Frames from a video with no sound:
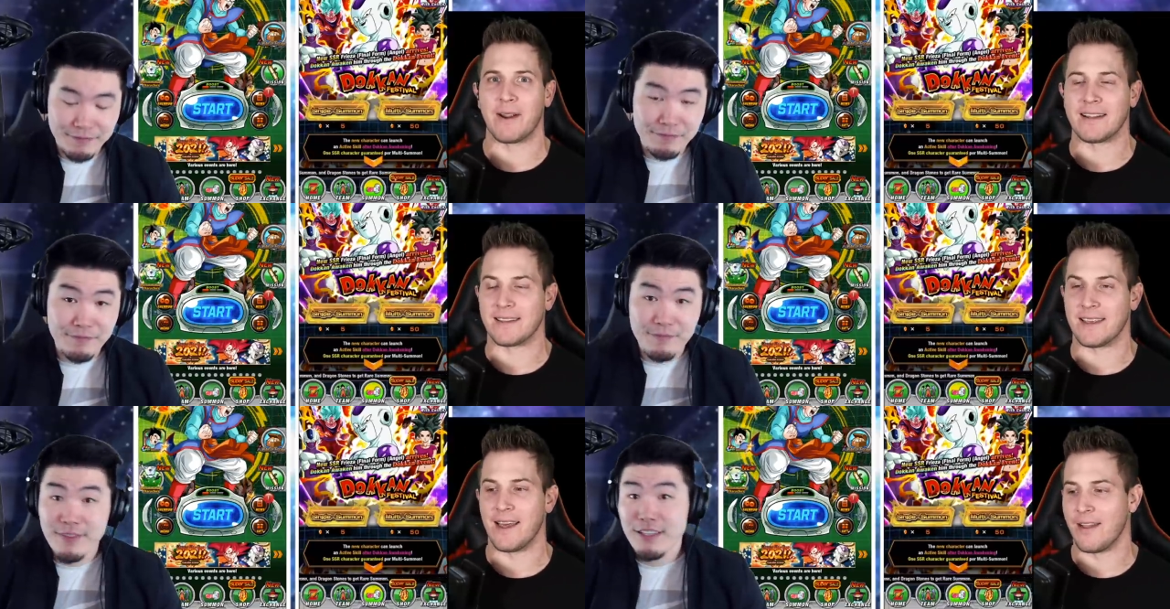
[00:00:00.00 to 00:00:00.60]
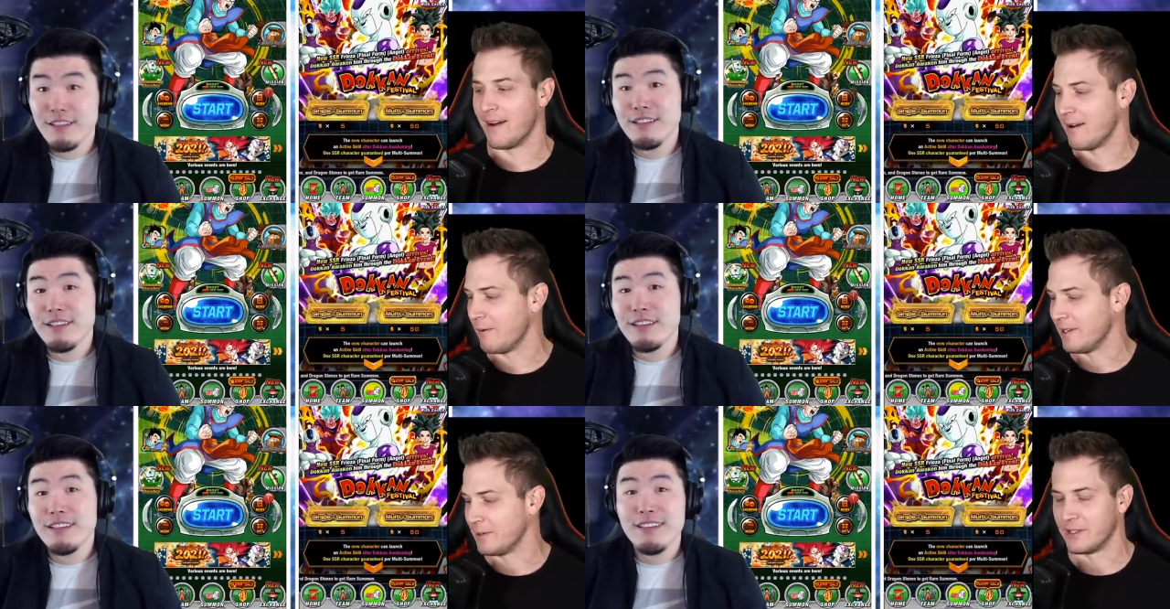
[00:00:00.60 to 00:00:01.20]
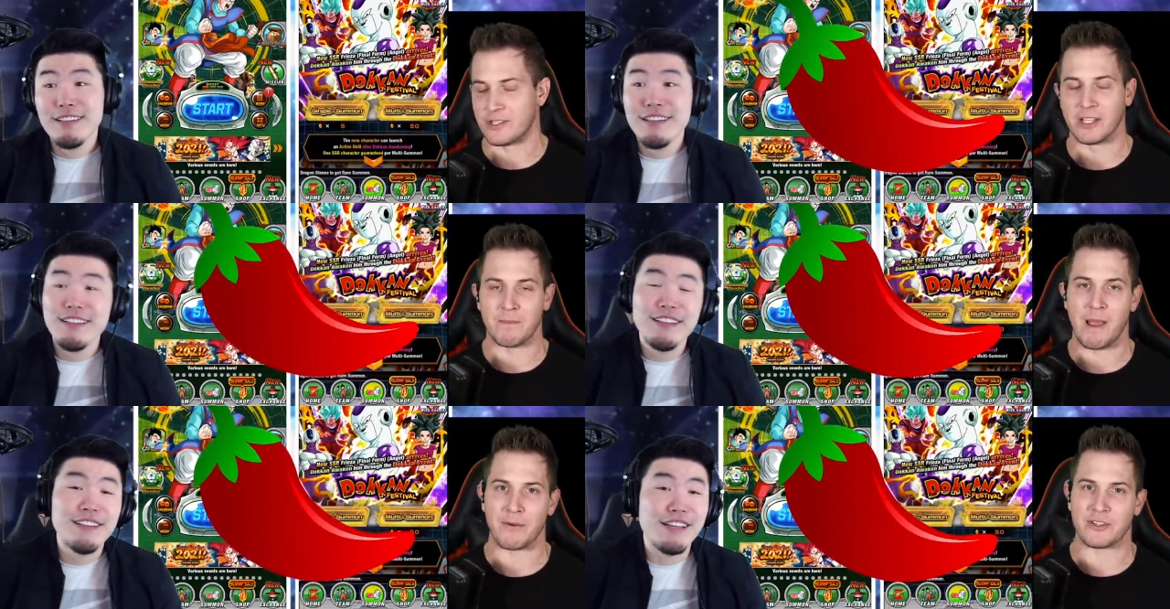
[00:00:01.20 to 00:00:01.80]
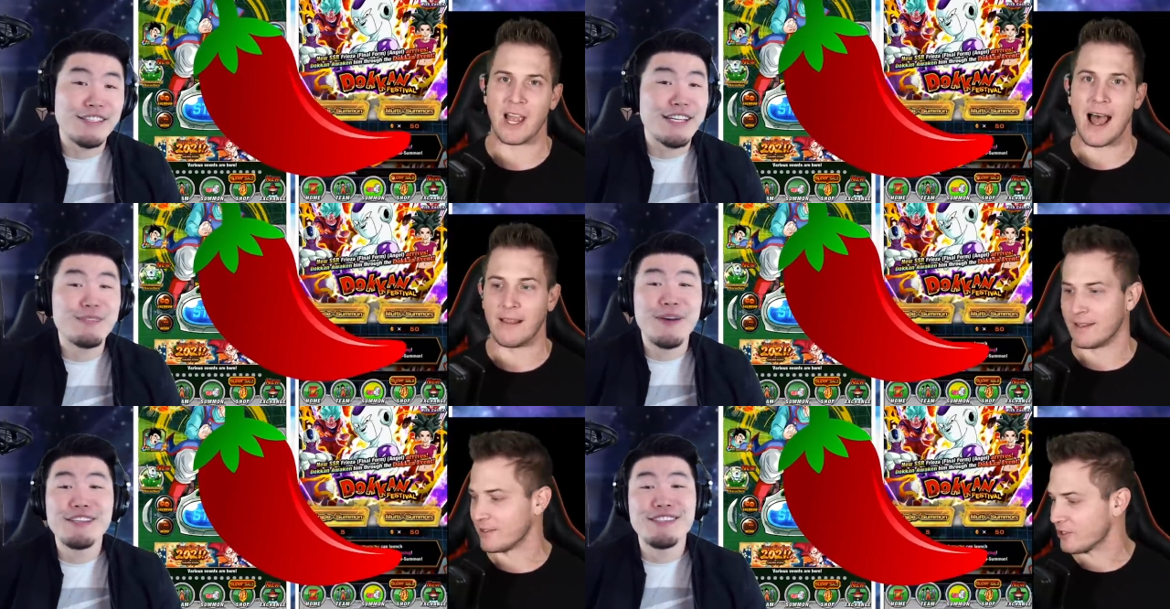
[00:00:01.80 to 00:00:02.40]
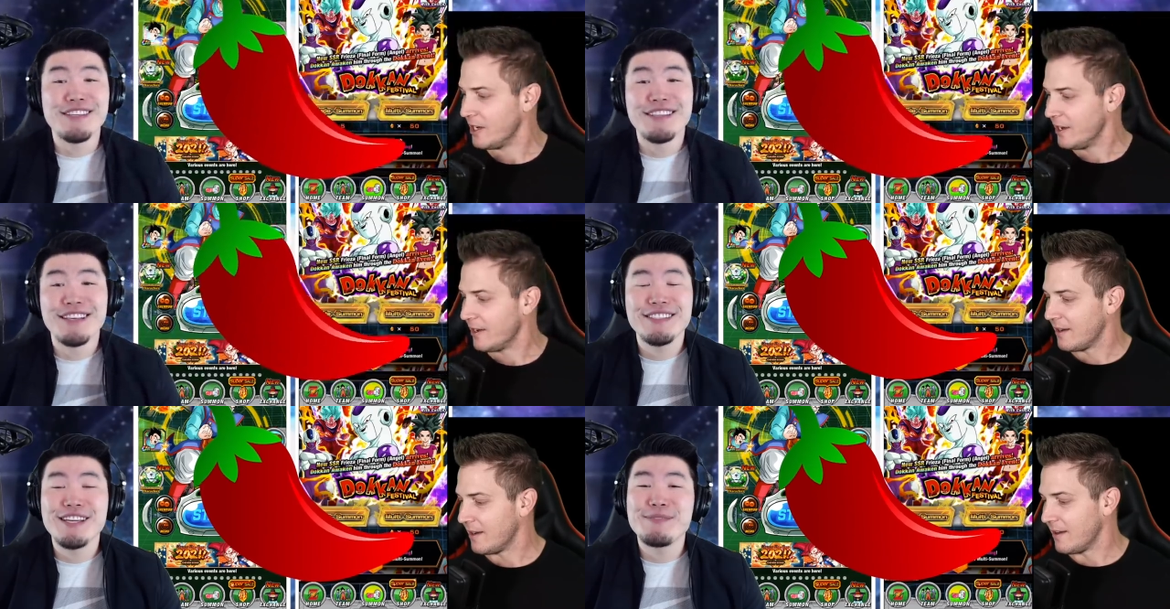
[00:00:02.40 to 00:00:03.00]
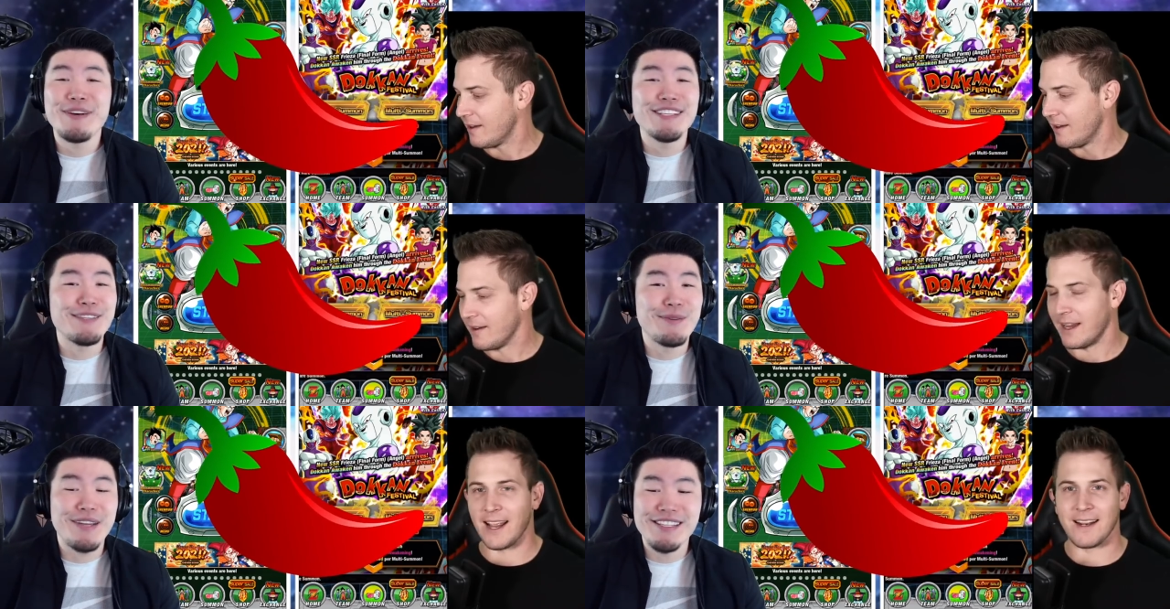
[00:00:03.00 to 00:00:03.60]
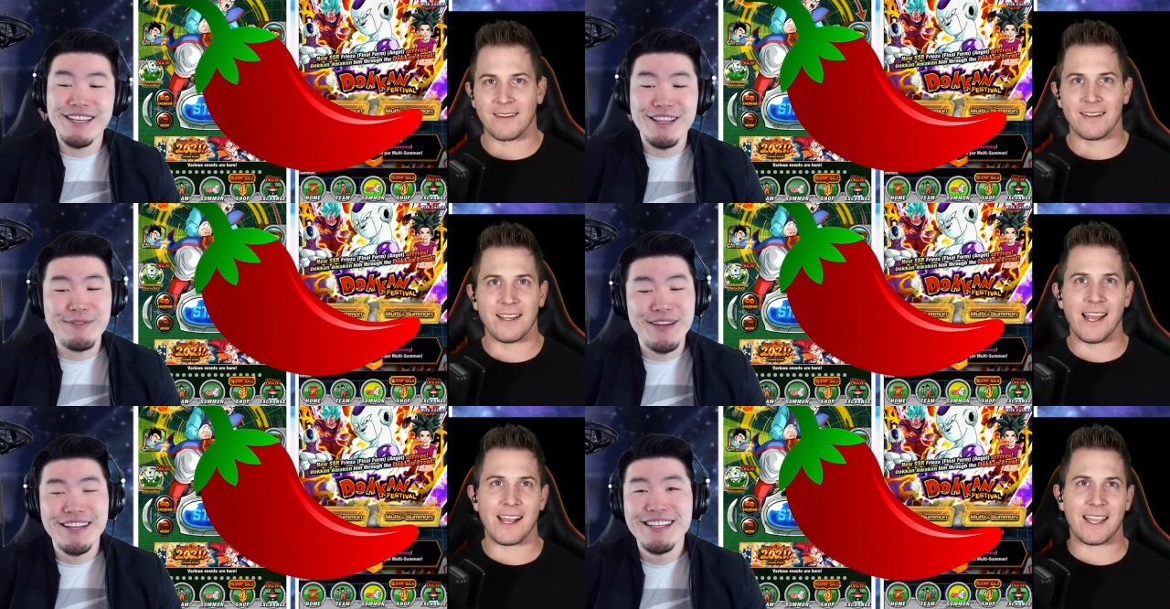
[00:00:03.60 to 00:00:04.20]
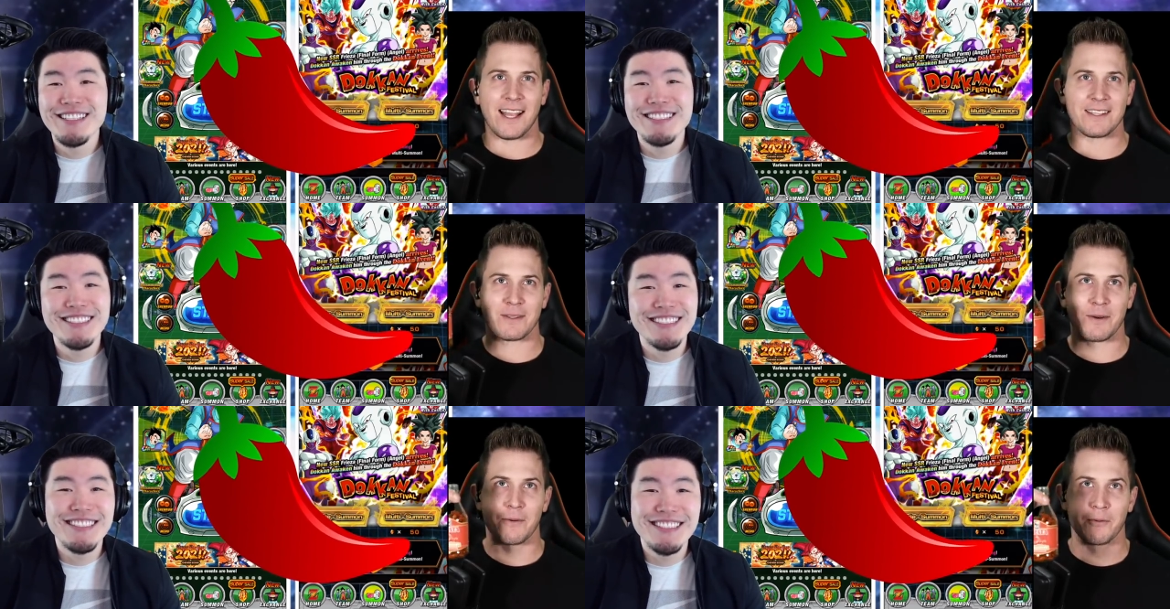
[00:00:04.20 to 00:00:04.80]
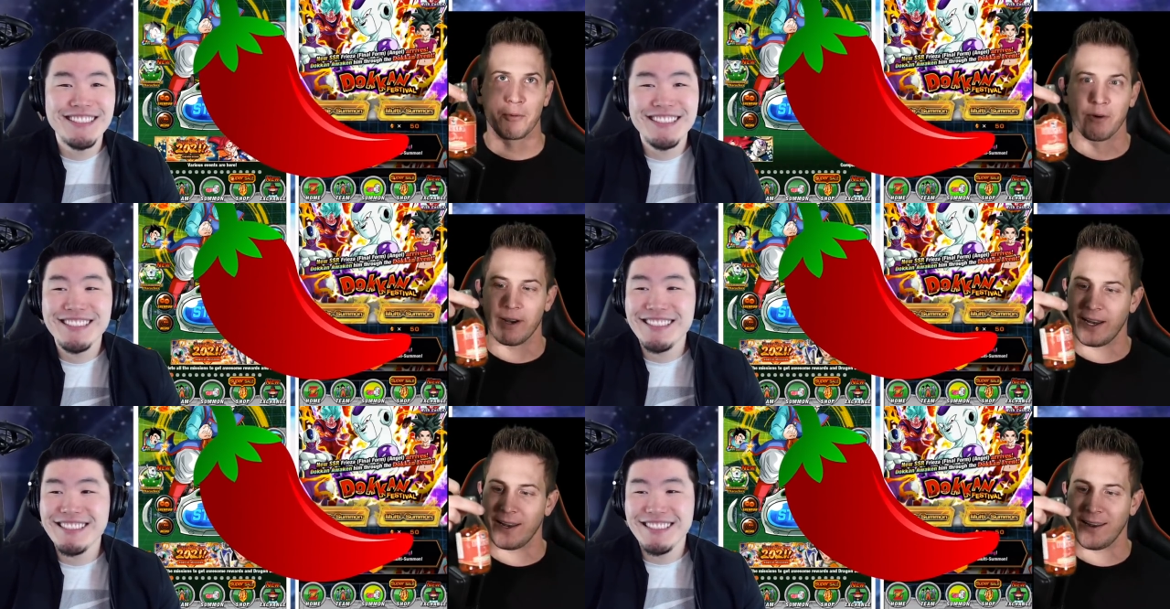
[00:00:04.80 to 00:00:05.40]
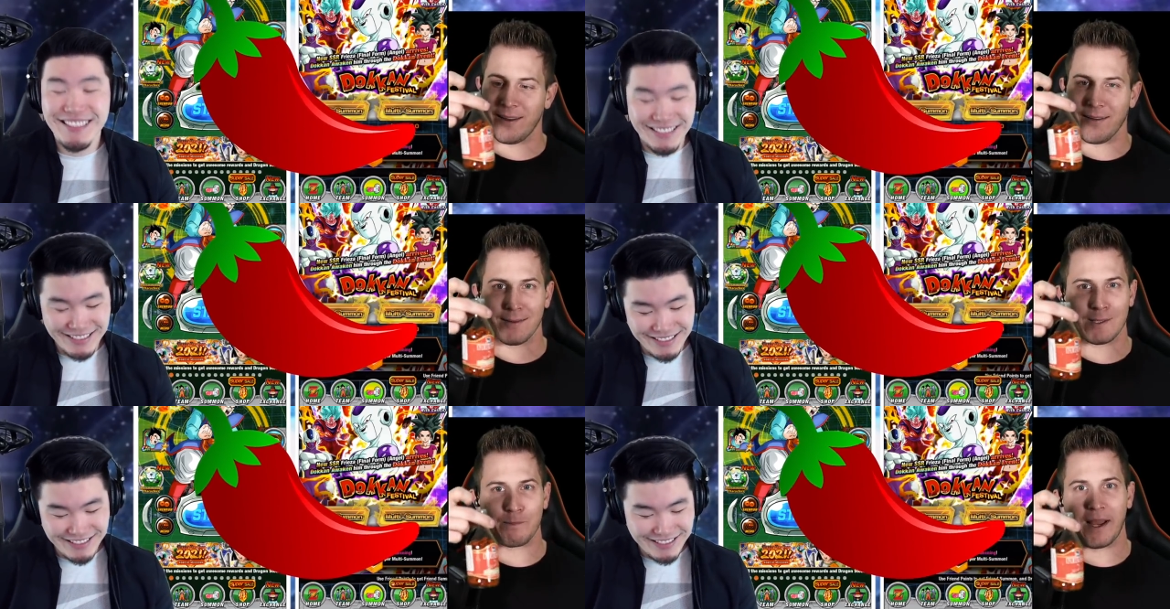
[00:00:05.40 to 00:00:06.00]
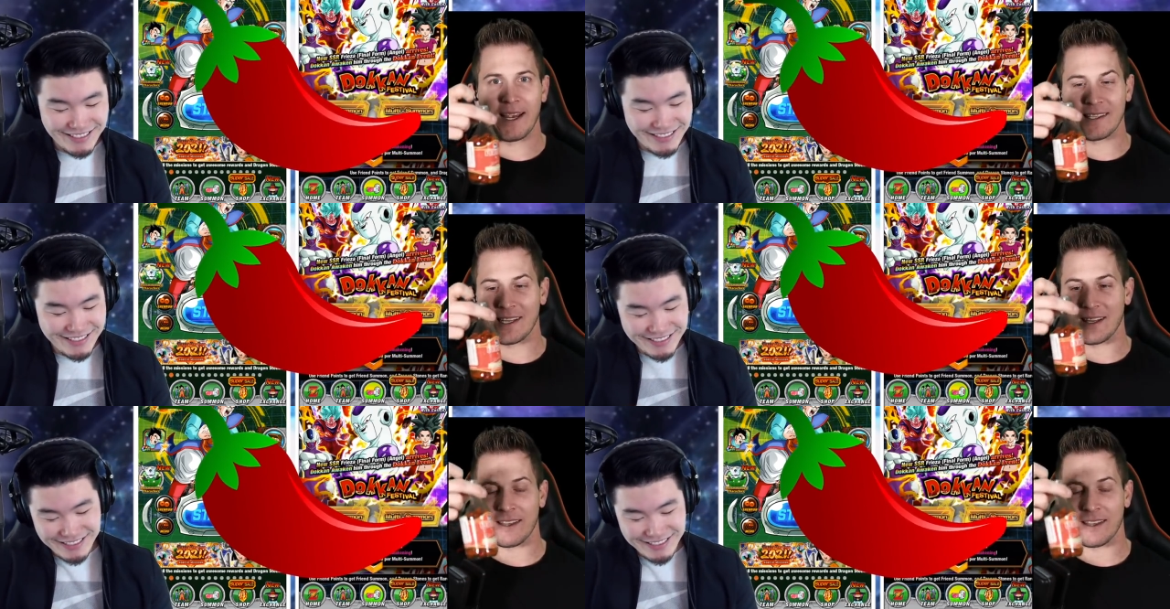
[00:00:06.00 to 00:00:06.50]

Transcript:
Speaker 1: we get together. We do the chili pepper Things challenge. Get spicy. Things get spicy when we get it, together, man. It gets real spicy.